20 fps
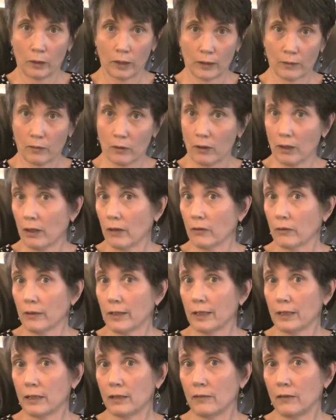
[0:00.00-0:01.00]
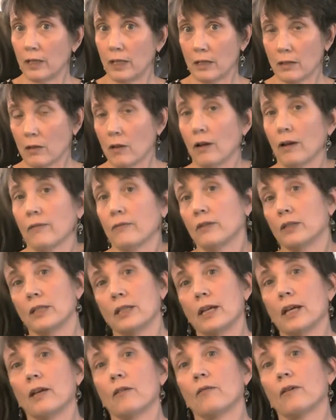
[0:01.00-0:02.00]
whatever the other activities are of the
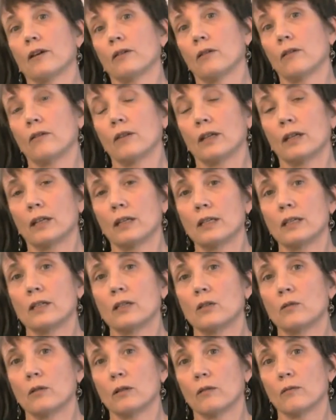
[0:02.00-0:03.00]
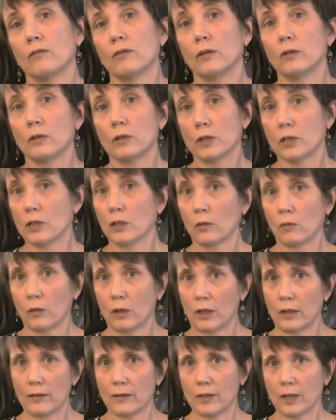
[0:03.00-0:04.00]
day rather than continuing to focus on
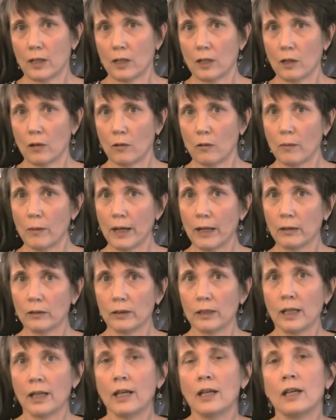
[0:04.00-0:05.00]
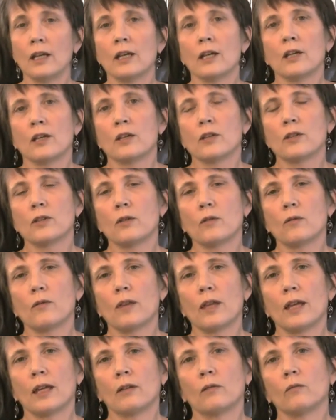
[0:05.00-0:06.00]
what you said no about. So
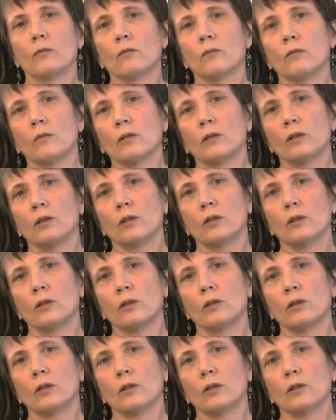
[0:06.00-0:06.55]
then